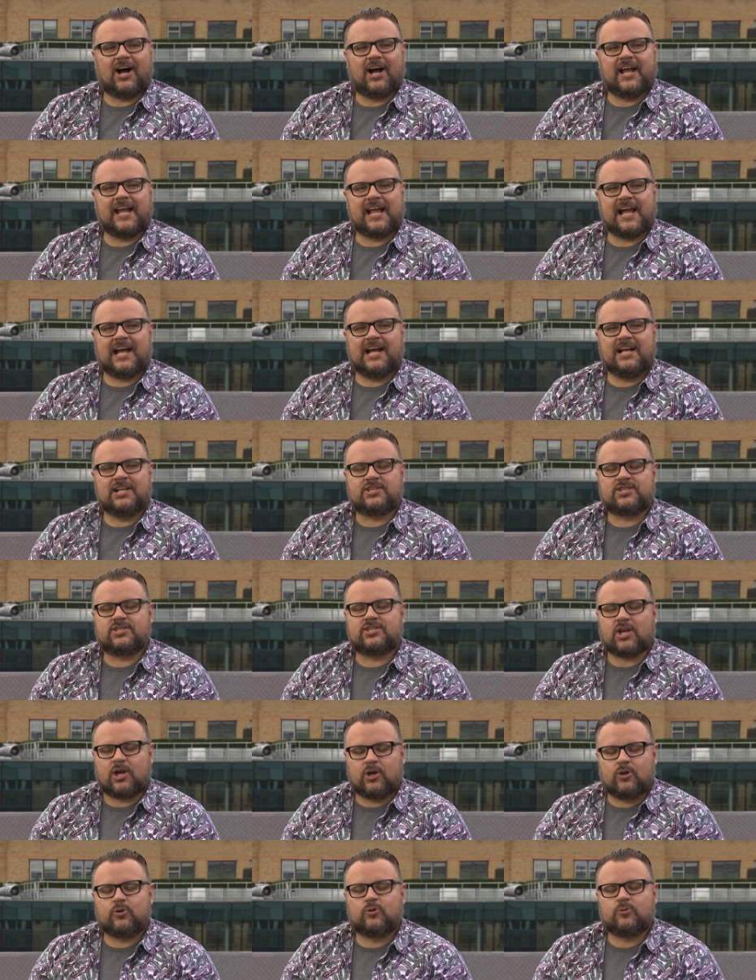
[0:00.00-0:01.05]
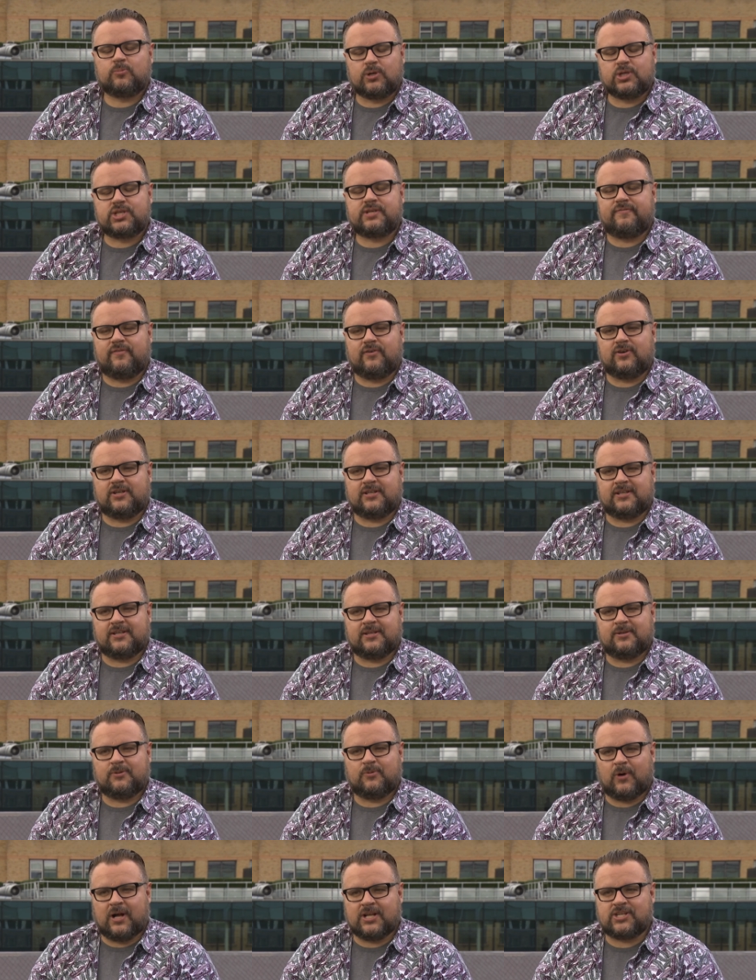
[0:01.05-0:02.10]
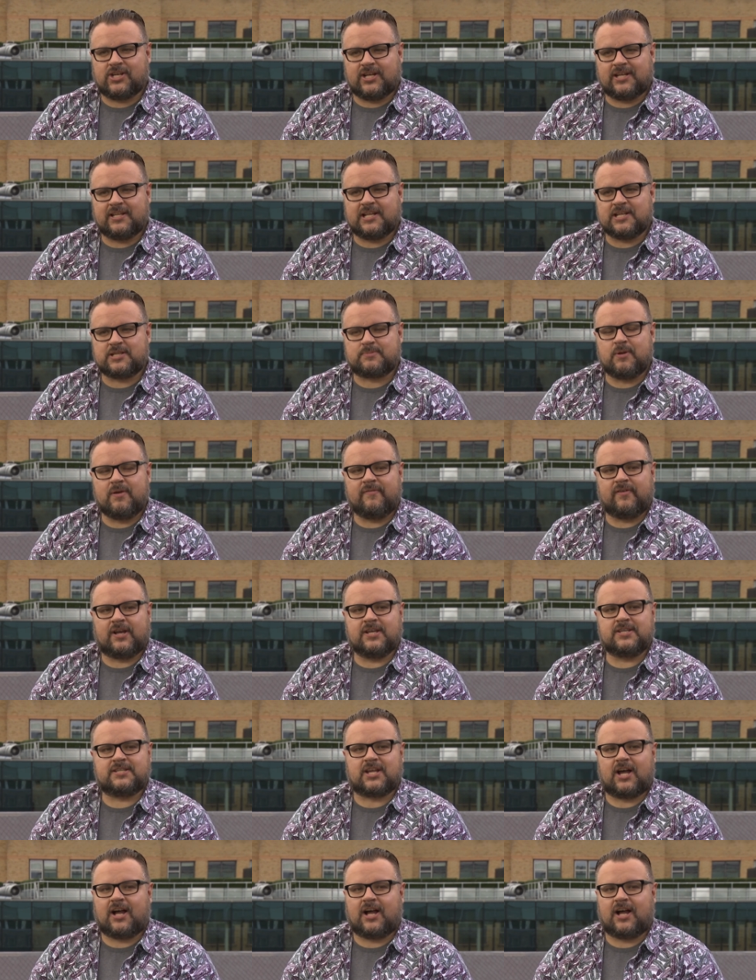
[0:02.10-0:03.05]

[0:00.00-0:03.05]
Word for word: I had so much fun watching this oh, movie because